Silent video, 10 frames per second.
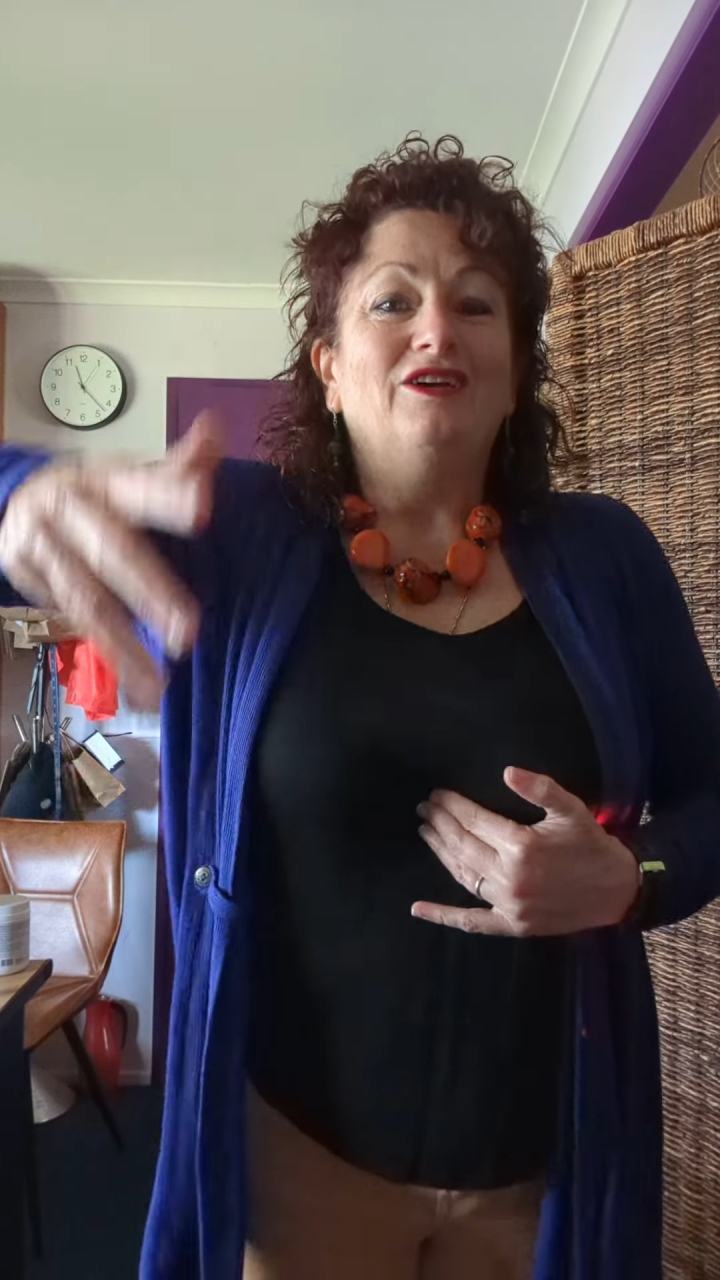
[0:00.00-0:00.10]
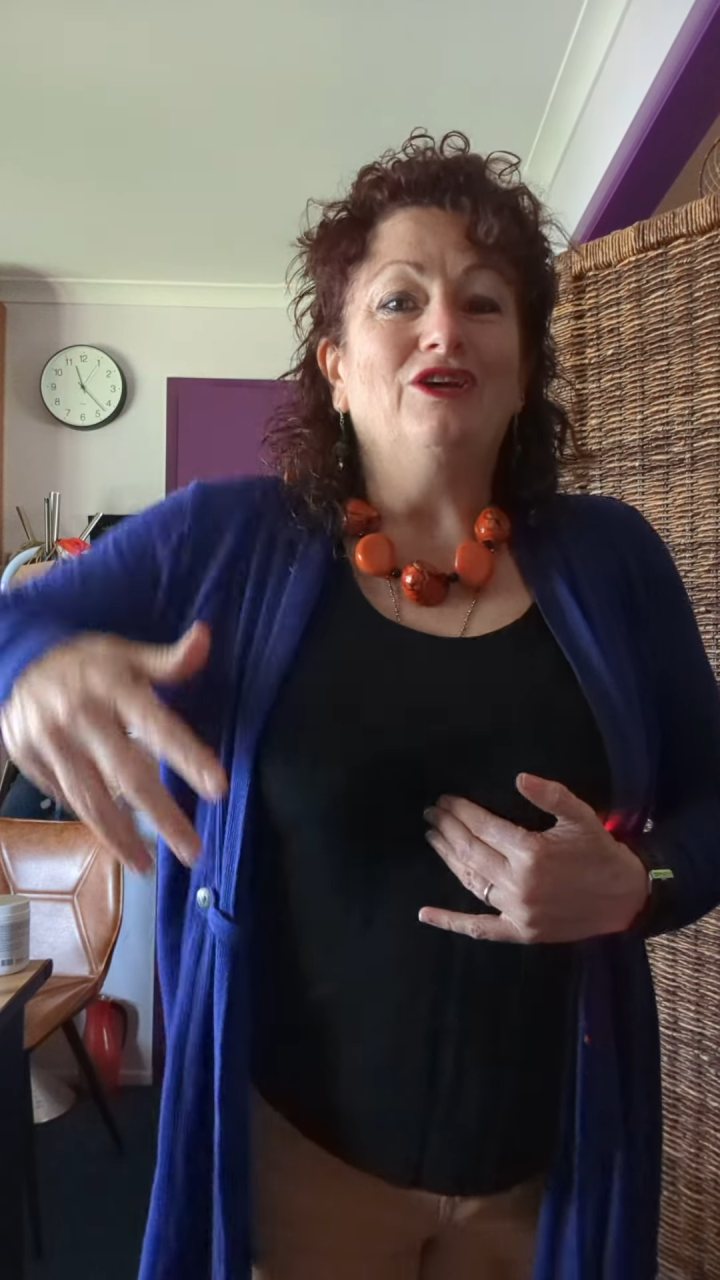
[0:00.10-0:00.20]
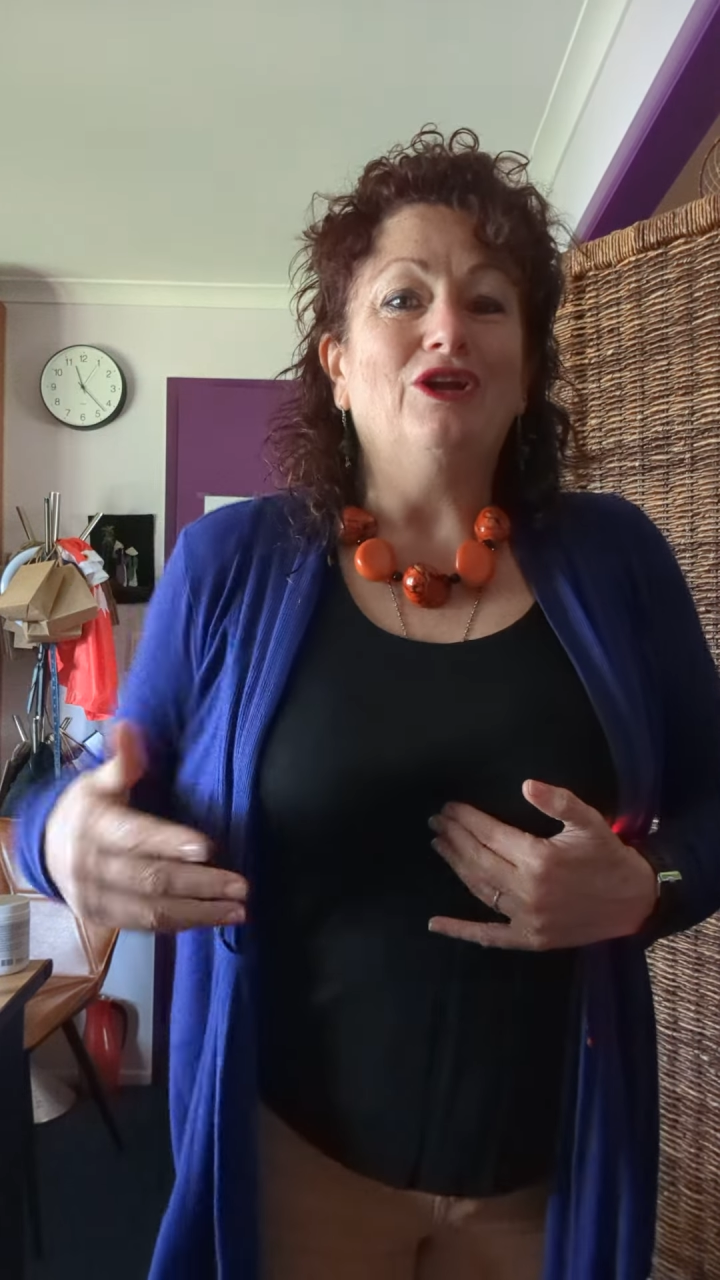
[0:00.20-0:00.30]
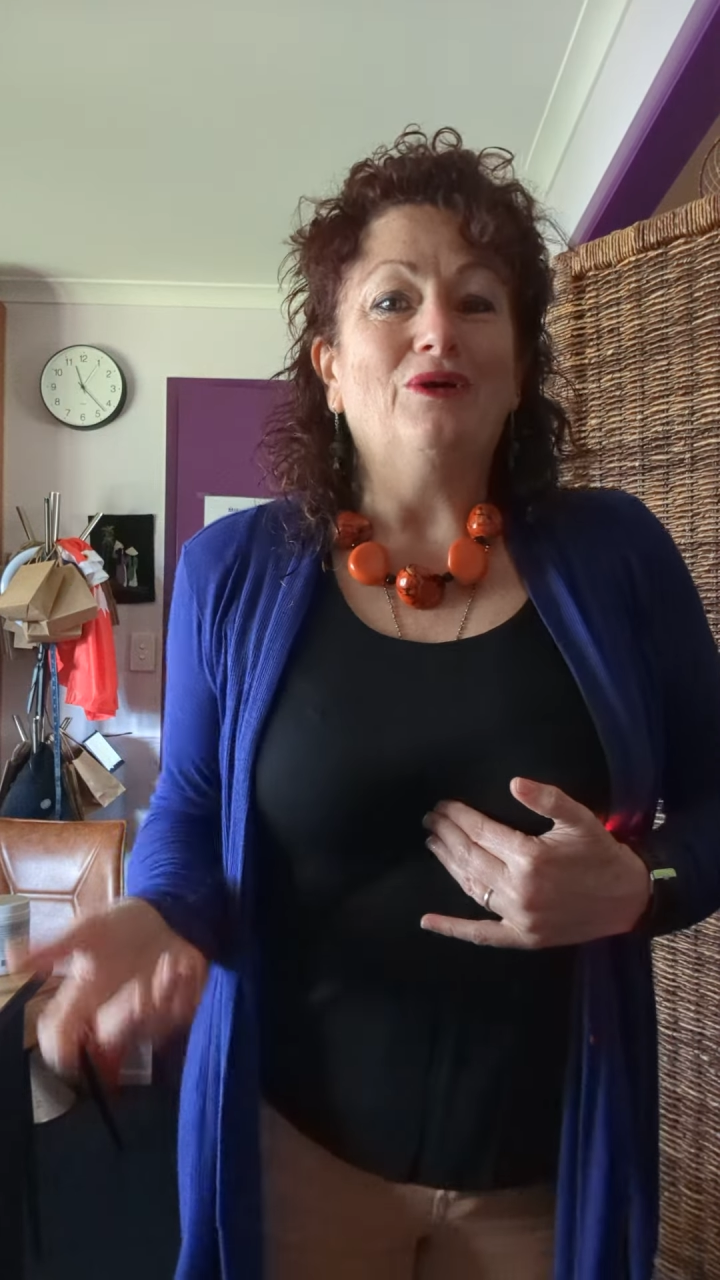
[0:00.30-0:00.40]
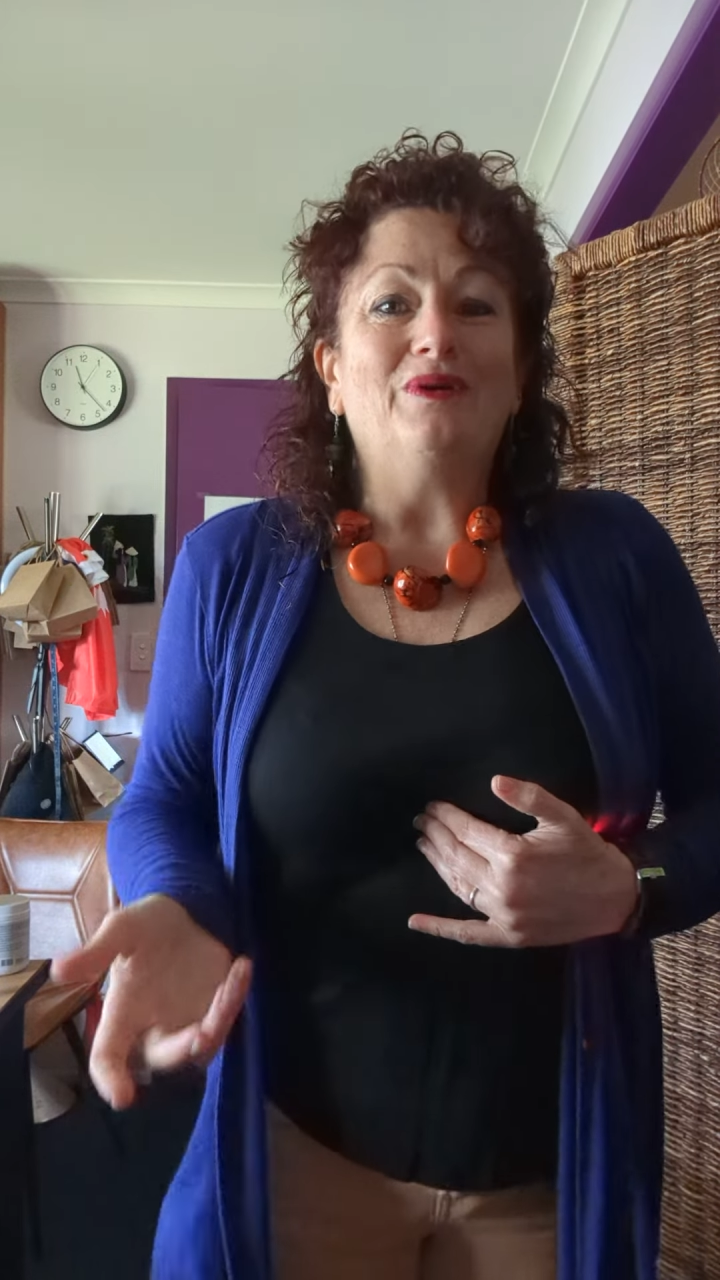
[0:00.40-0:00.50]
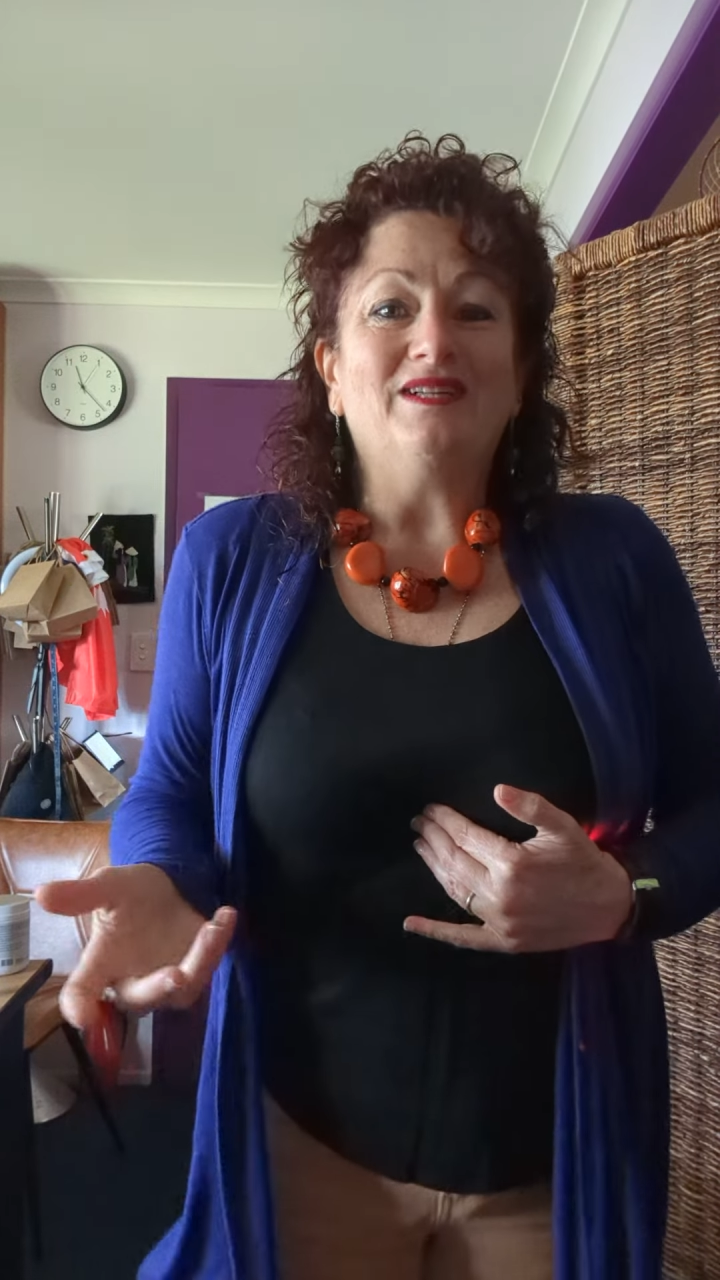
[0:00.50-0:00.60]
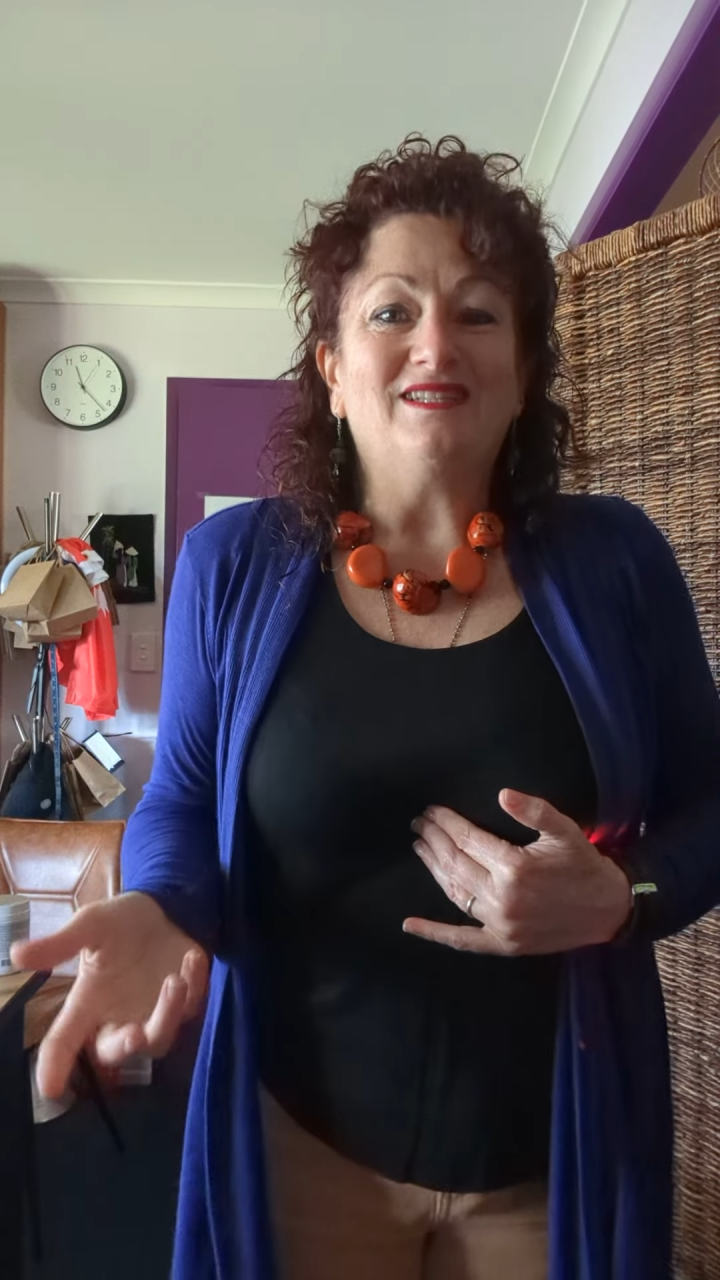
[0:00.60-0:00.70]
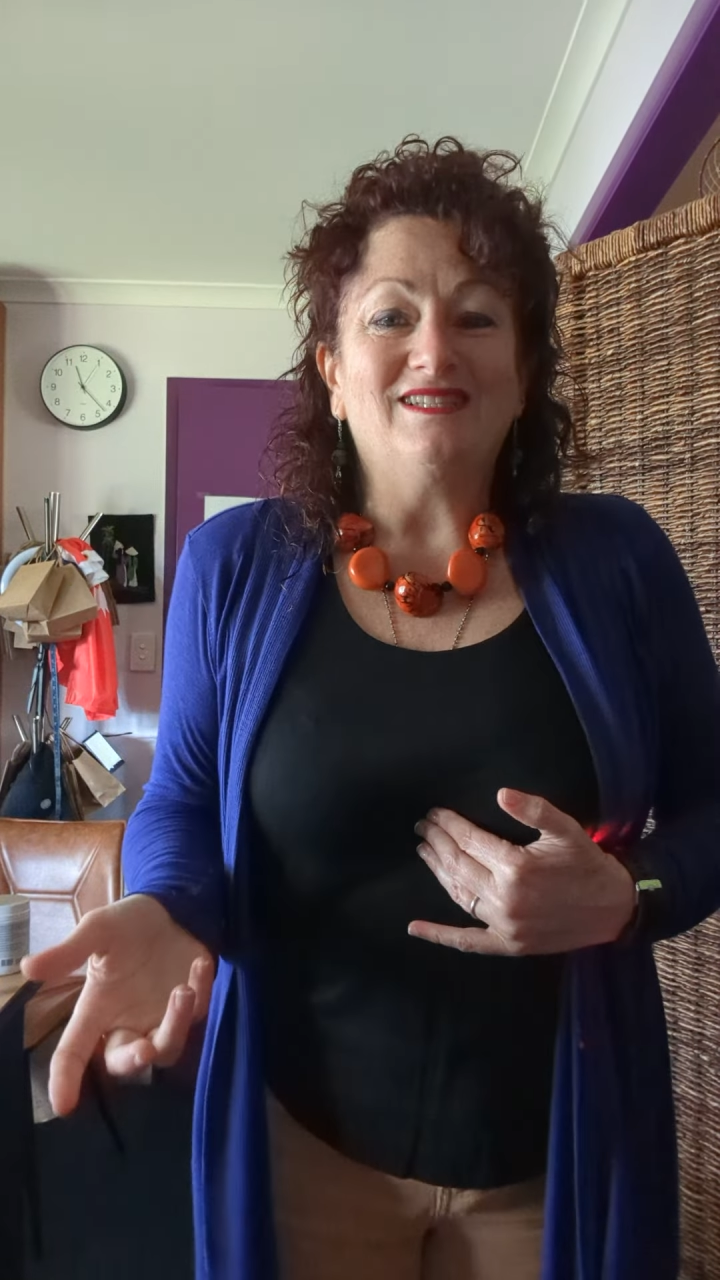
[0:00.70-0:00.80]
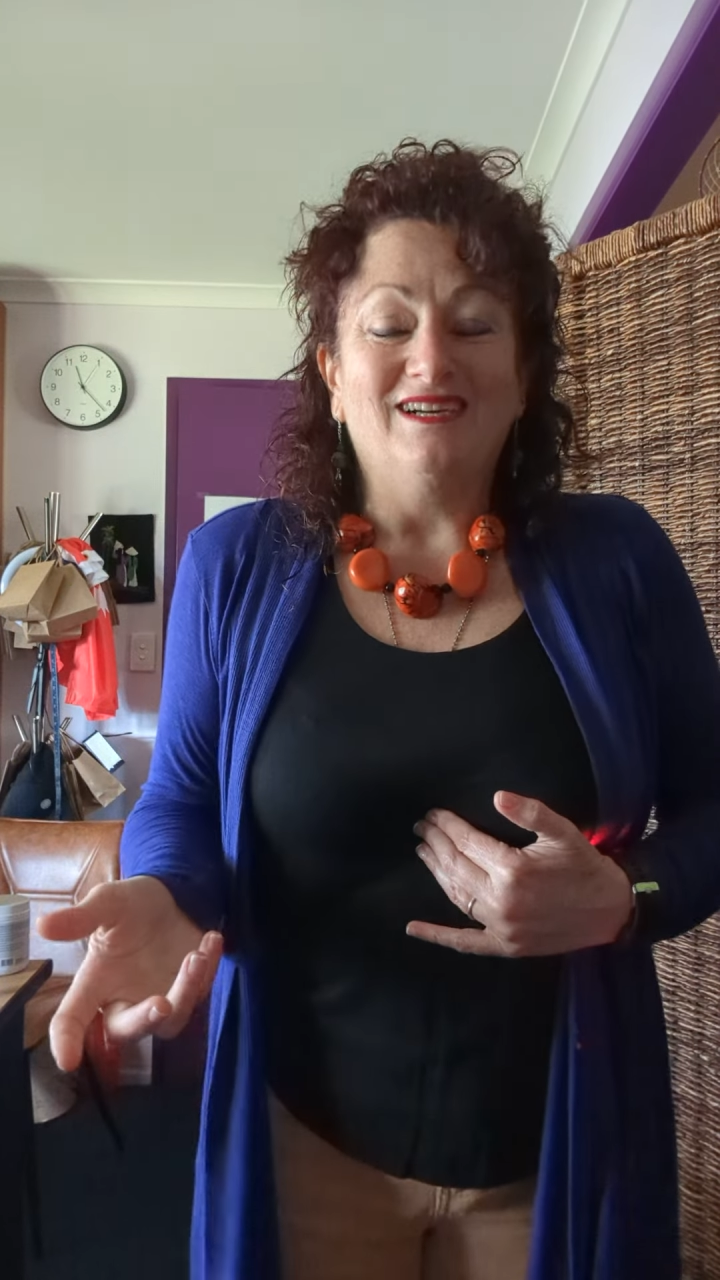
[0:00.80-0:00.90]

it's